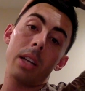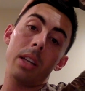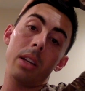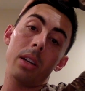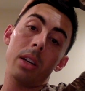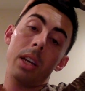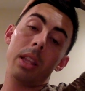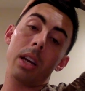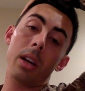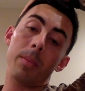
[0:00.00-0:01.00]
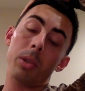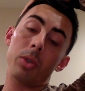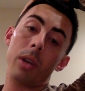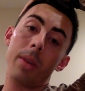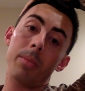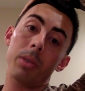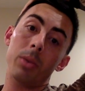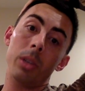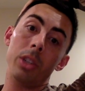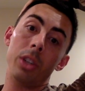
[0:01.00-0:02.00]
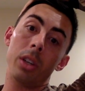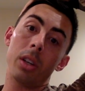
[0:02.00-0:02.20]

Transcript: here in that upper trap region.